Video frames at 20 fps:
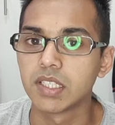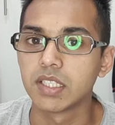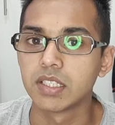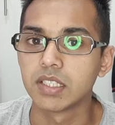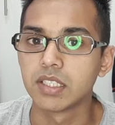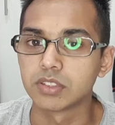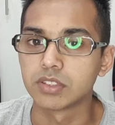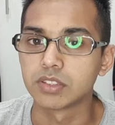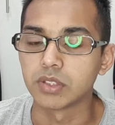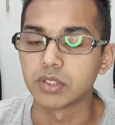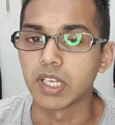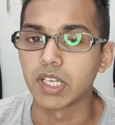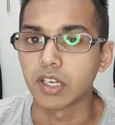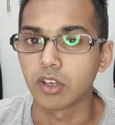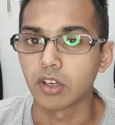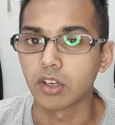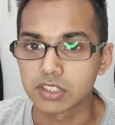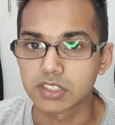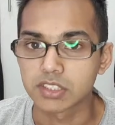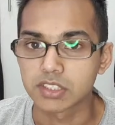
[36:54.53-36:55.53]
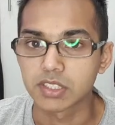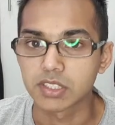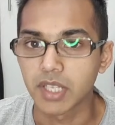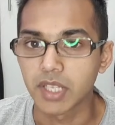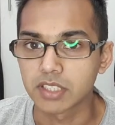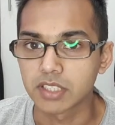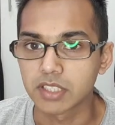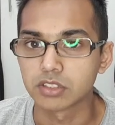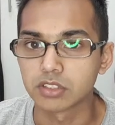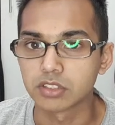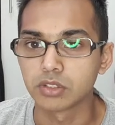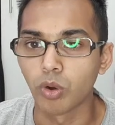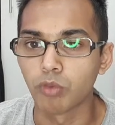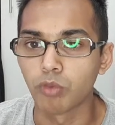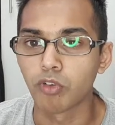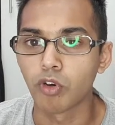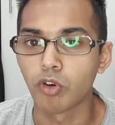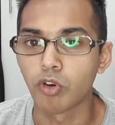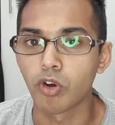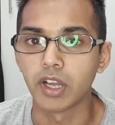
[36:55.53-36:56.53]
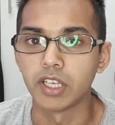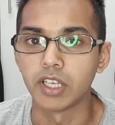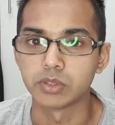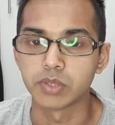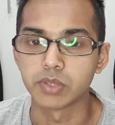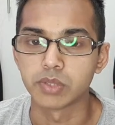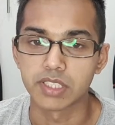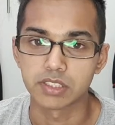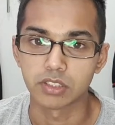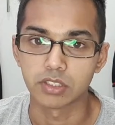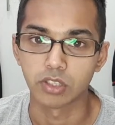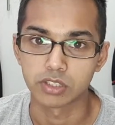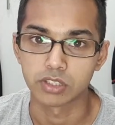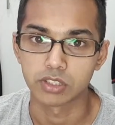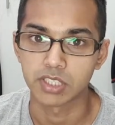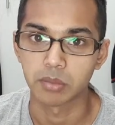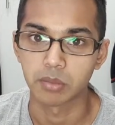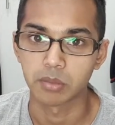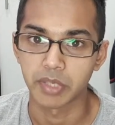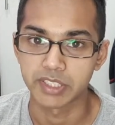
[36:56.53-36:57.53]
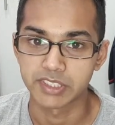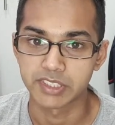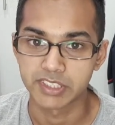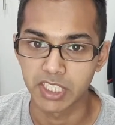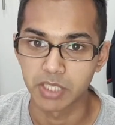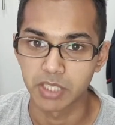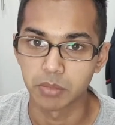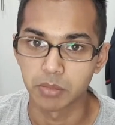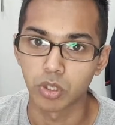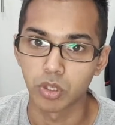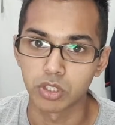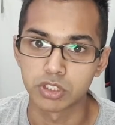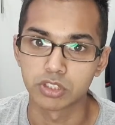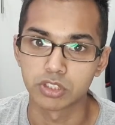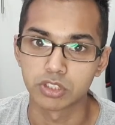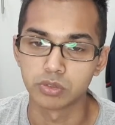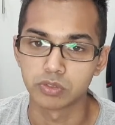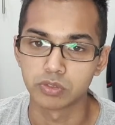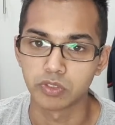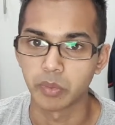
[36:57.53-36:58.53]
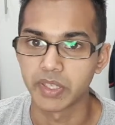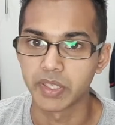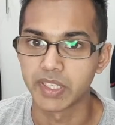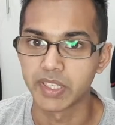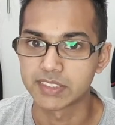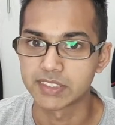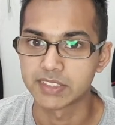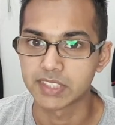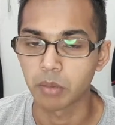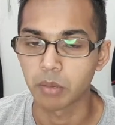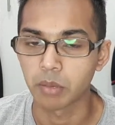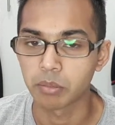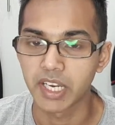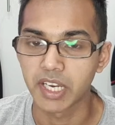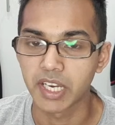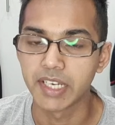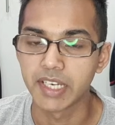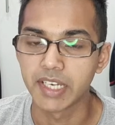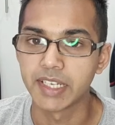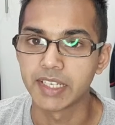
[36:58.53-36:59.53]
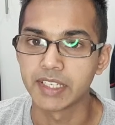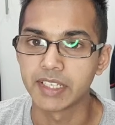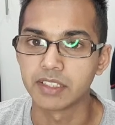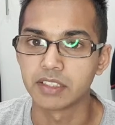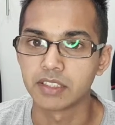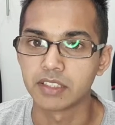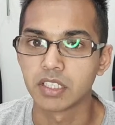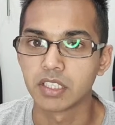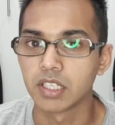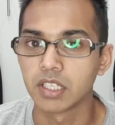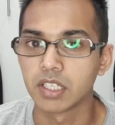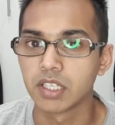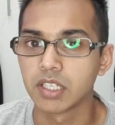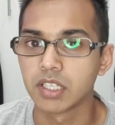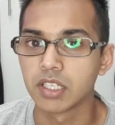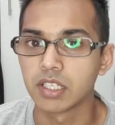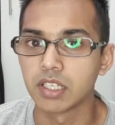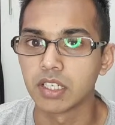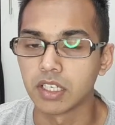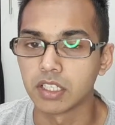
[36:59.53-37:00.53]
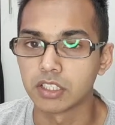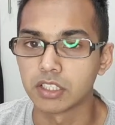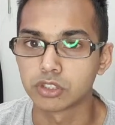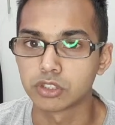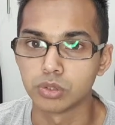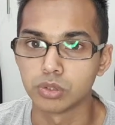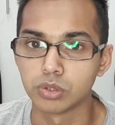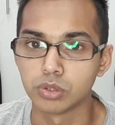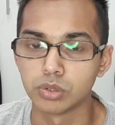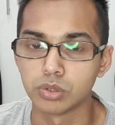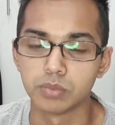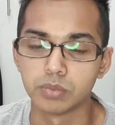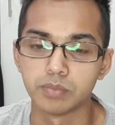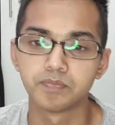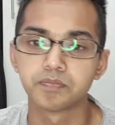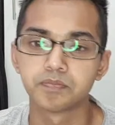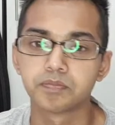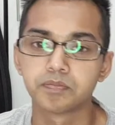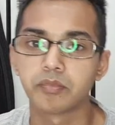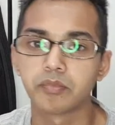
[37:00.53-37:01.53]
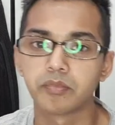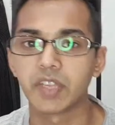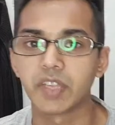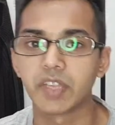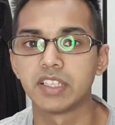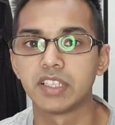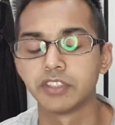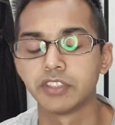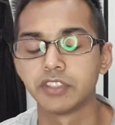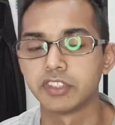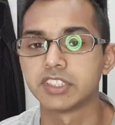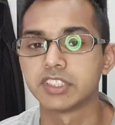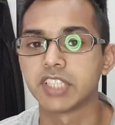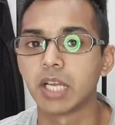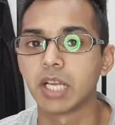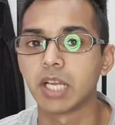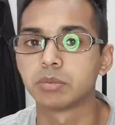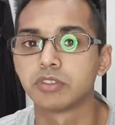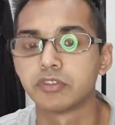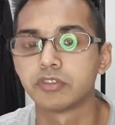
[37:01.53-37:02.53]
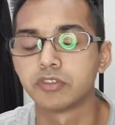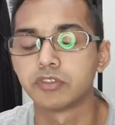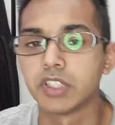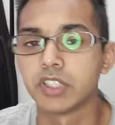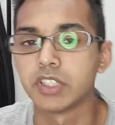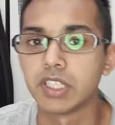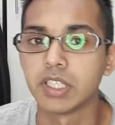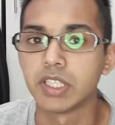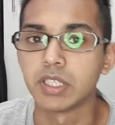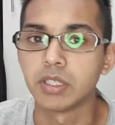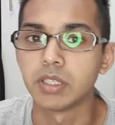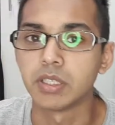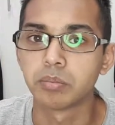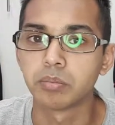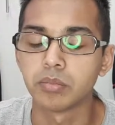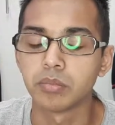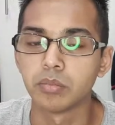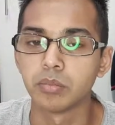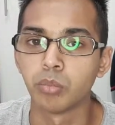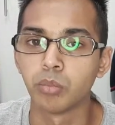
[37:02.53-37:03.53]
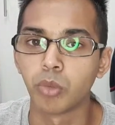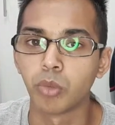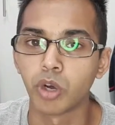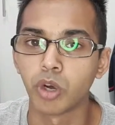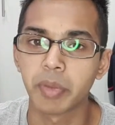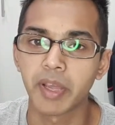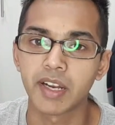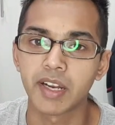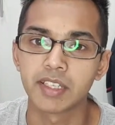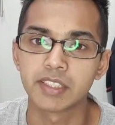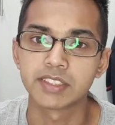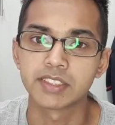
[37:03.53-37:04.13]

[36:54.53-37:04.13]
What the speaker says: so yeah, I got some that to go for, as well as I got some exterior mods to do. So whether it's upgrading to different types of body panels,